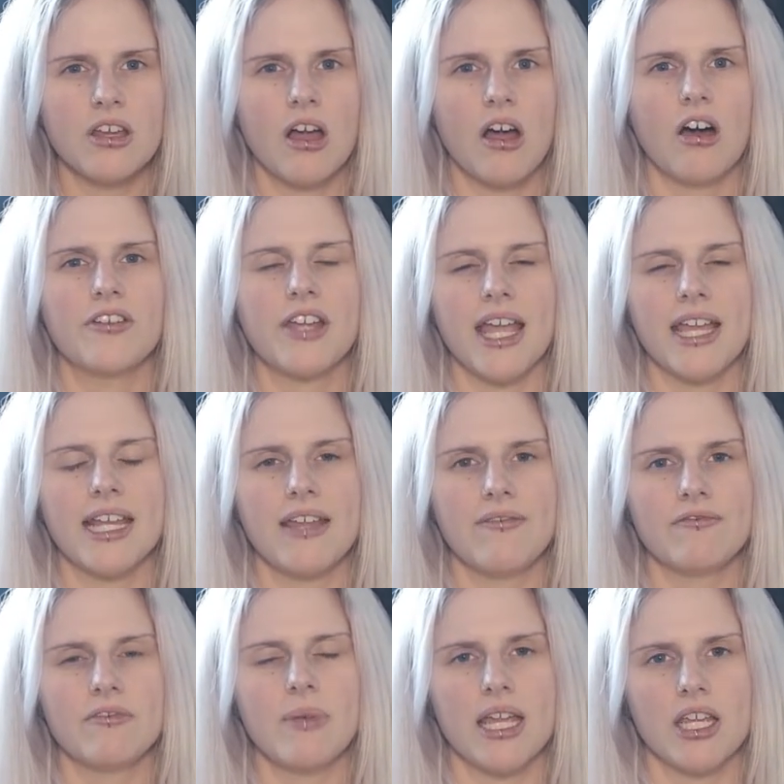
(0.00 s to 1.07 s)
of getting
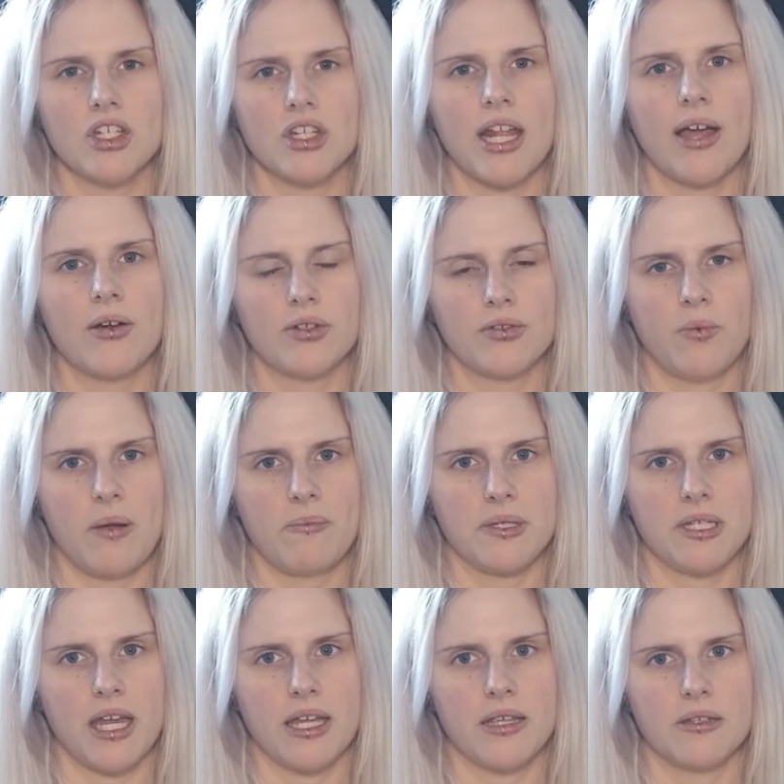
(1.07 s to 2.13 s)
information out of
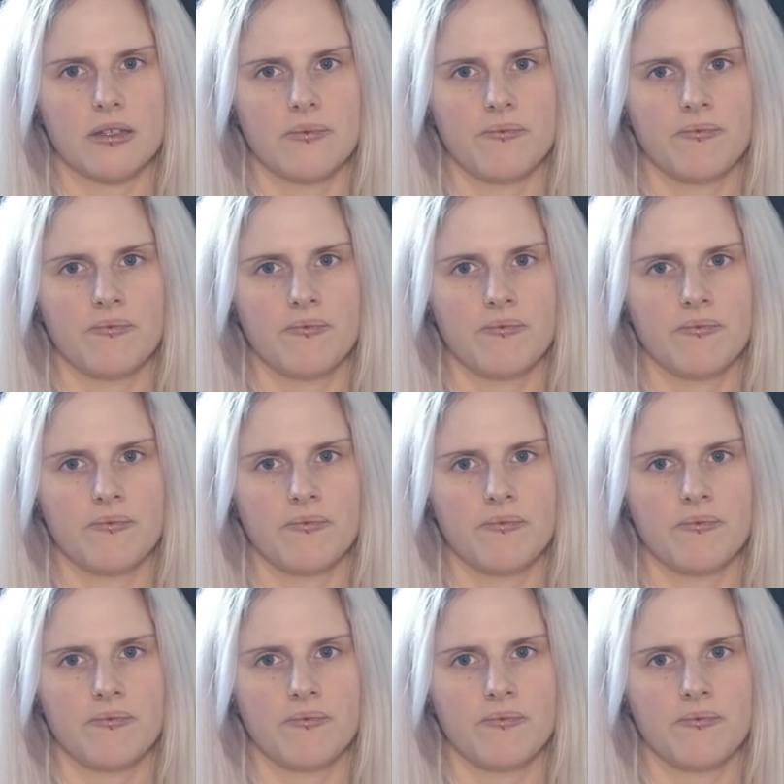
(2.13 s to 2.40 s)
websites.